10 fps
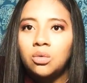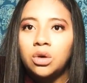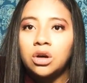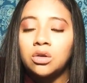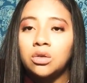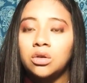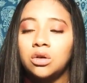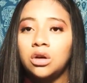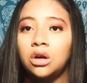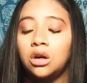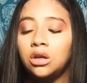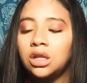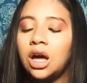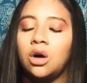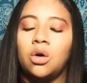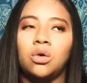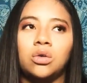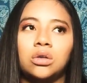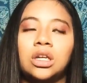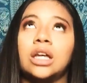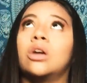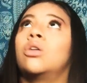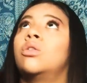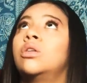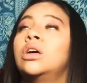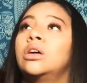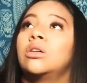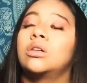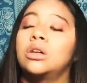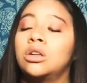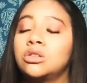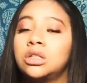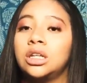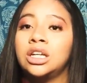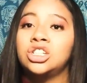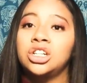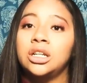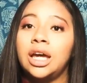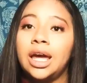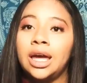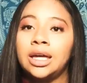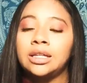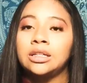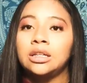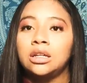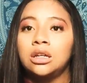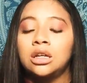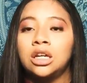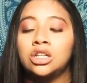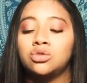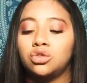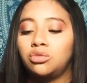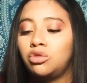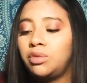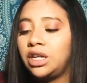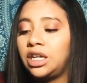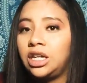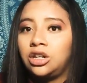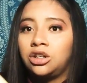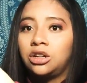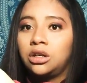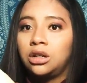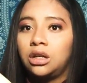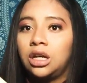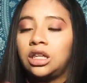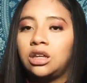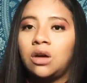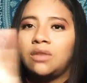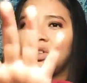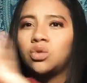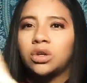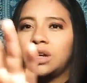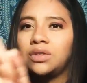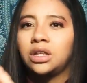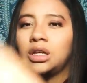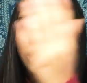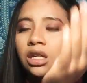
Well, not hole. Yeah, the hole. Close to the kitchen. And his room will be here. And they'll have a door and everything.